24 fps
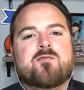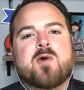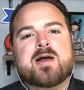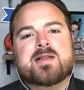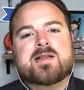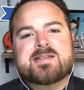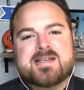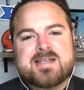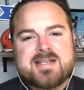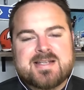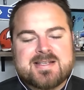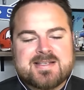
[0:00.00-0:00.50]
why
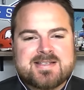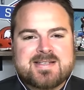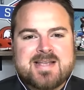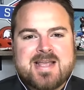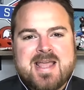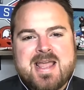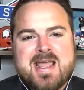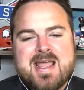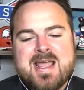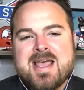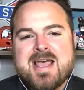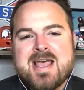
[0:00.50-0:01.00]

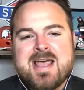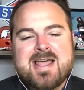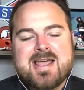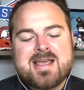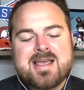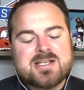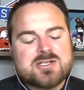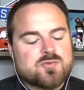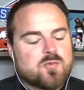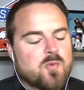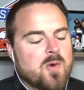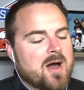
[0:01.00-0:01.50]
Tennessee
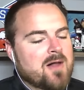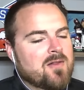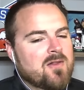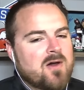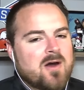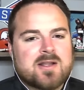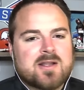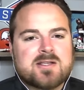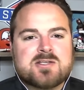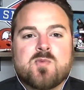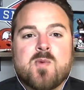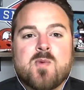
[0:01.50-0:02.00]
is well
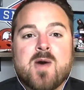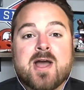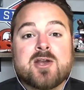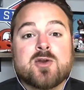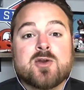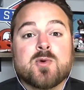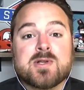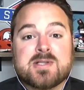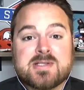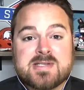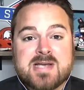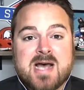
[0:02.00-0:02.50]
on its way
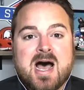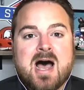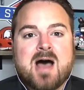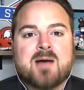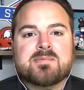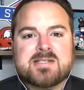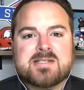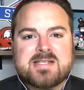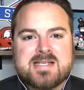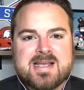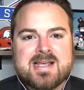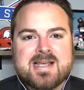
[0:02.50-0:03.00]
to a
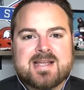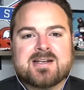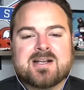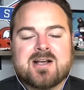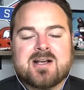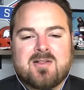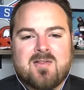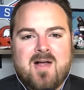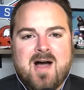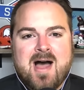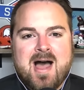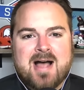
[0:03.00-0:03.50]
top 10
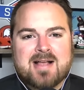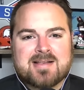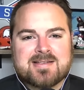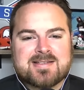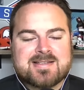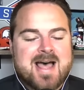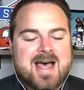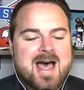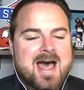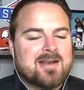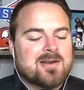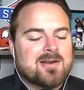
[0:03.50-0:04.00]
class.
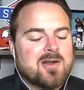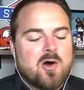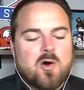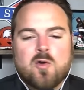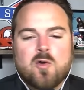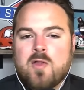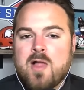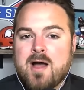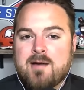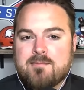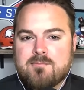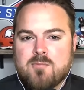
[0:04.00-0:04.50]
That and a
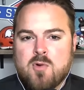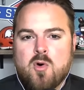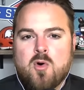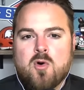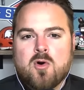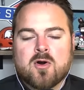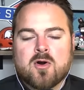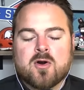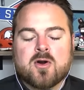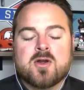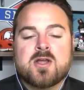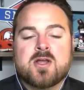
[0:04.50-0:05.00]
whole lot
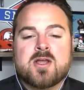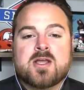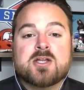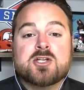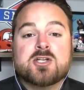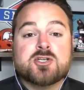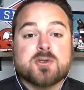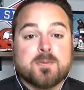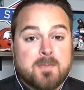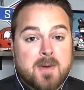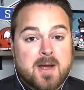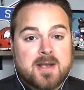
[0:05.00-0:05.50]
more.
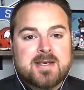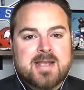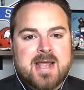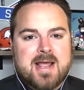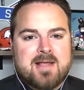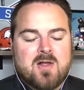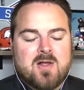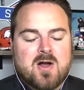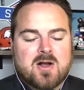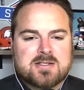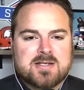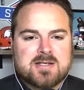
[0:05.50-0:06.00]
Monday,
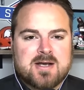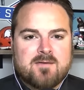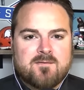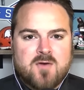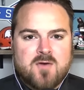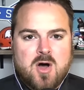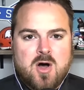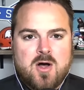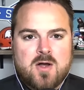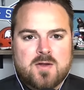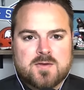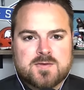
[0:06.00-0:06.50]
Locked On
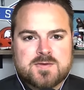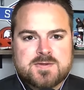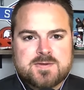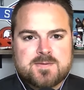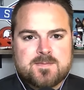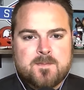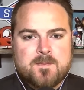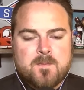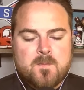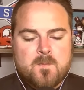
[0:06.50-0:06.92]
Vols.